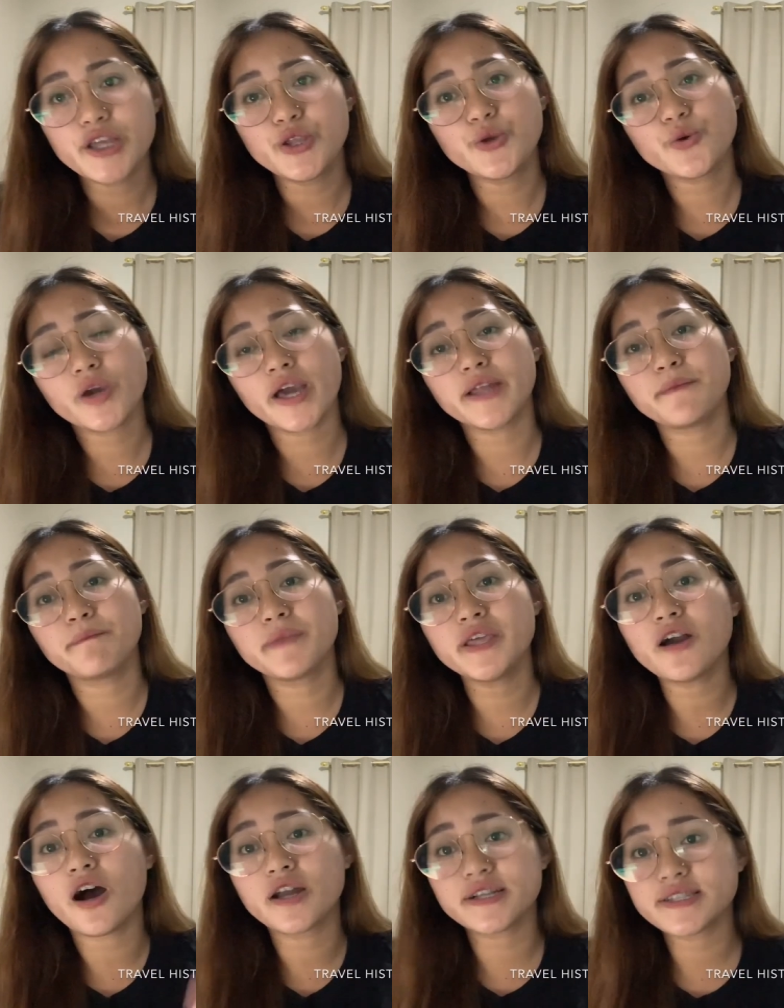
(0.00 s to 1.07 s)
You can
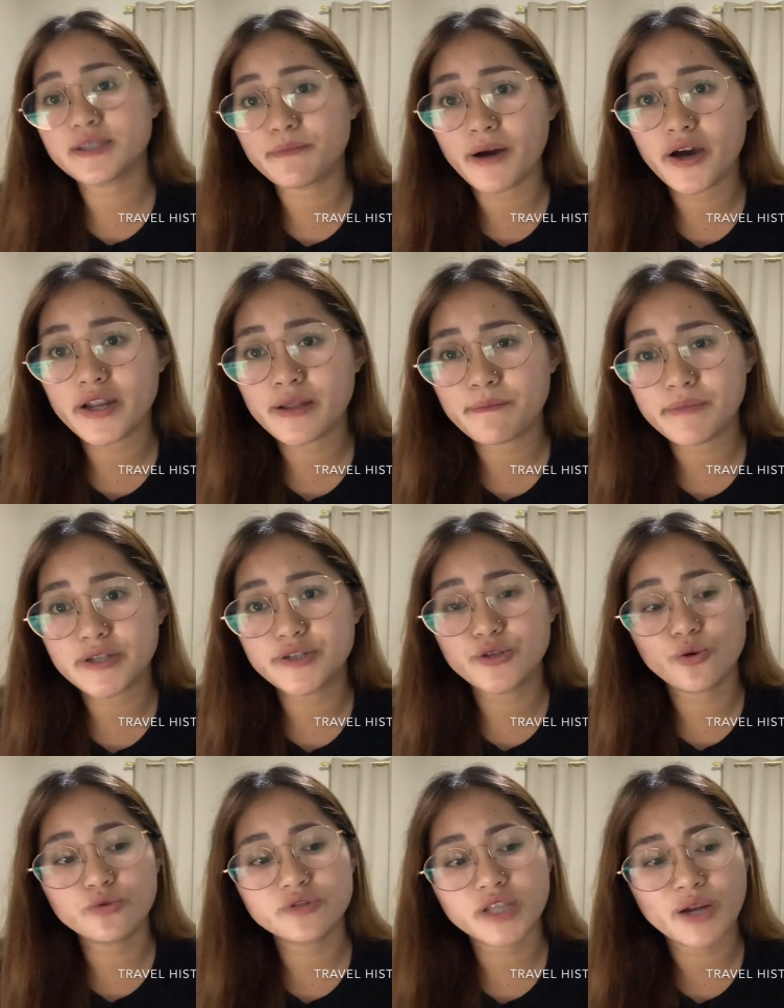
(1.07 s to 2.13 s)
be honest about it, but
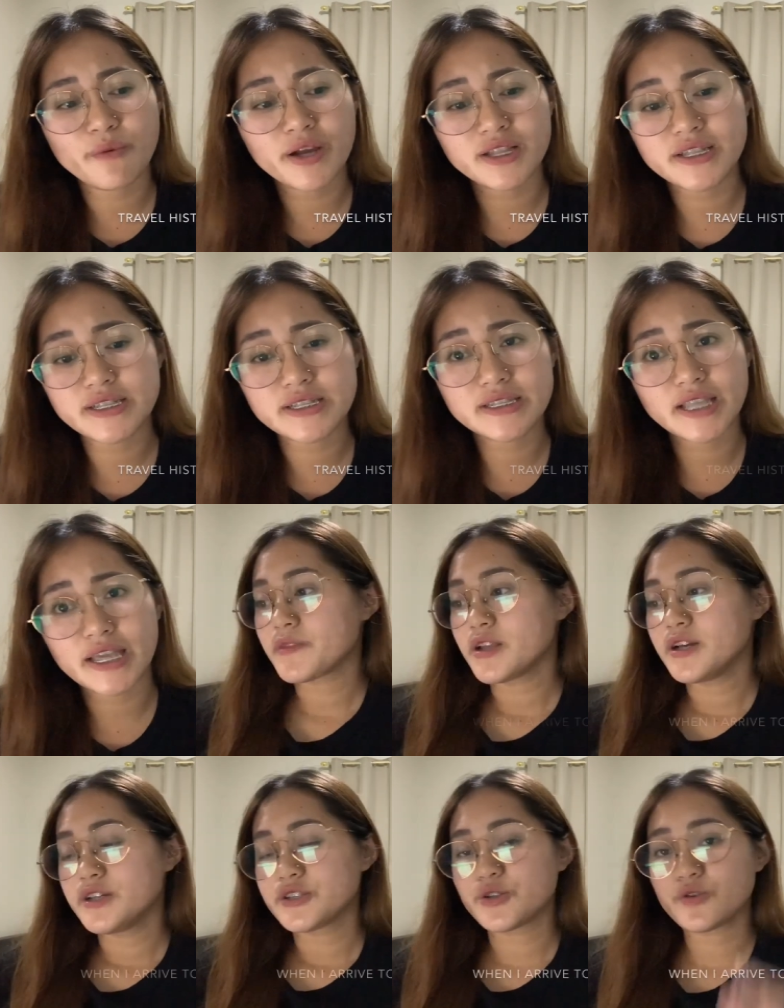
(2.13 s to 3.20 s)
don't directly state.
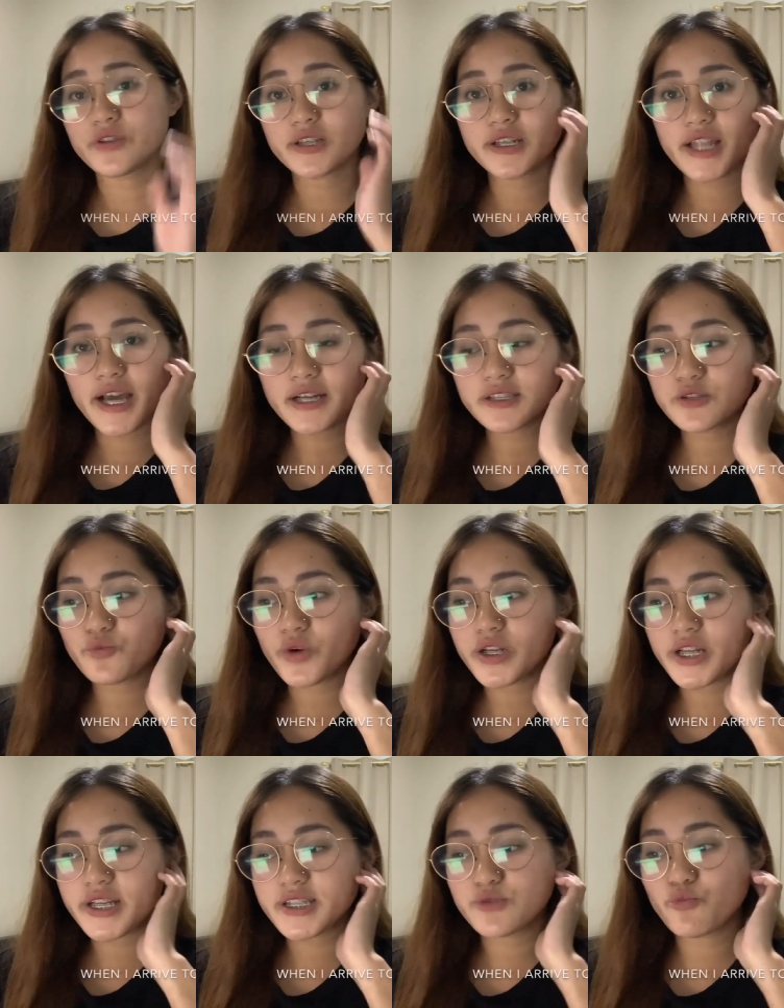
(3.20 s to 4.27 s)
So the next one
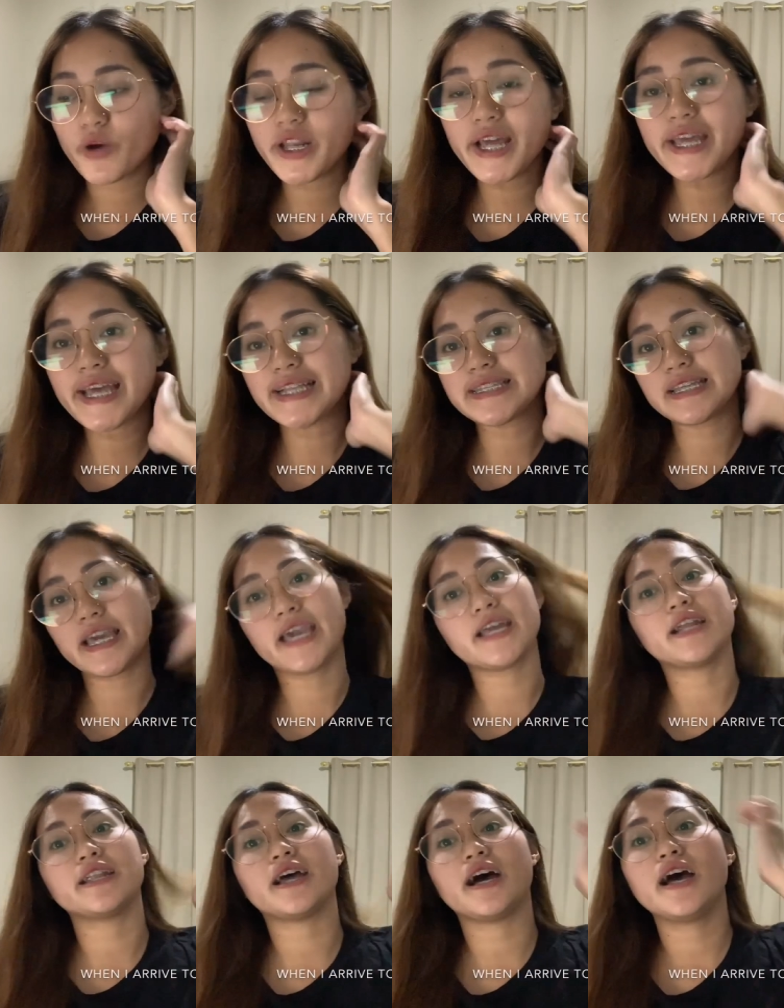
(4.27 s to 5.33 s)
is when I get to
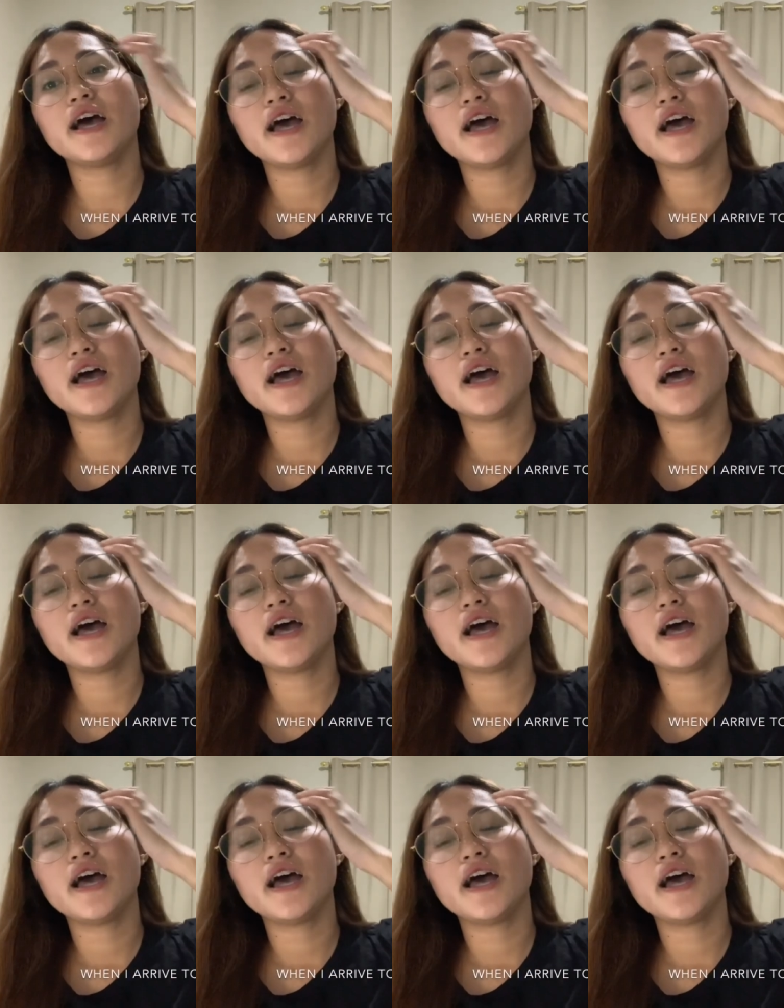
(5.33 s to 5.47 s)
Canada.